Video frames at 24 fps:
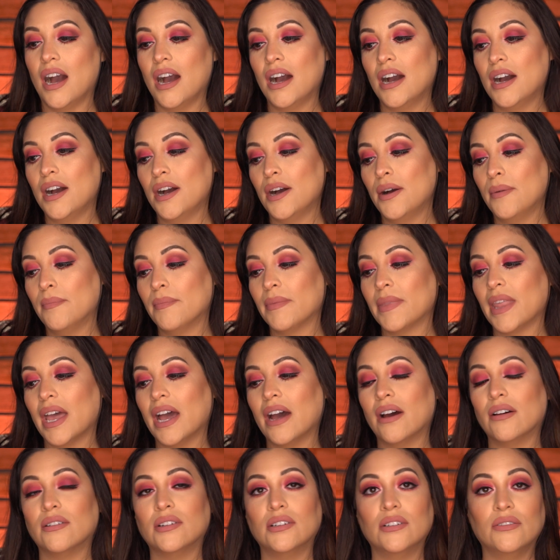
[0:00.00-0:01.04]

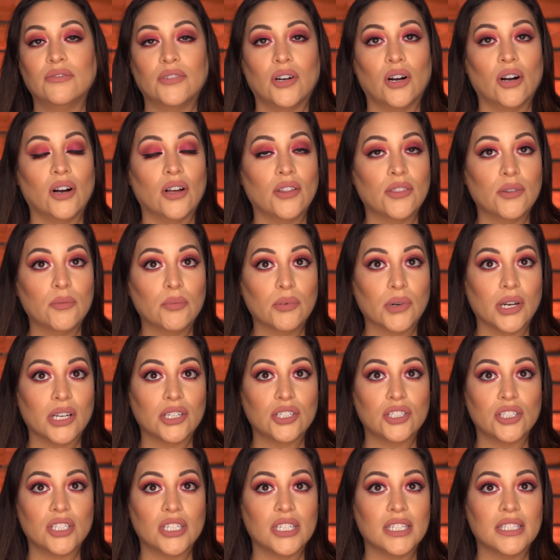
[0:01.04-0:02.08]
out of all the
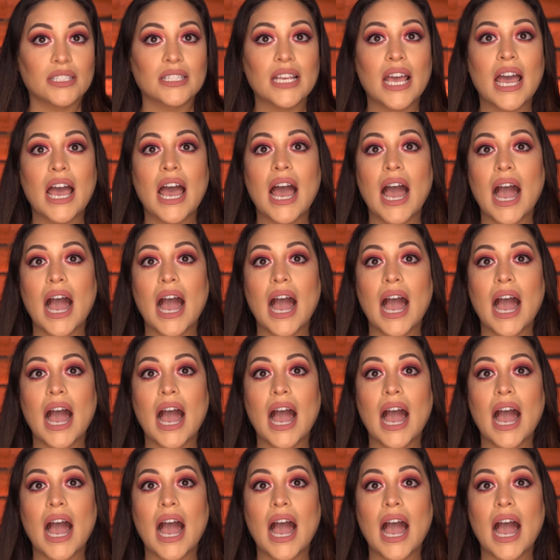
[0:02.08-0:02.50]
brushes.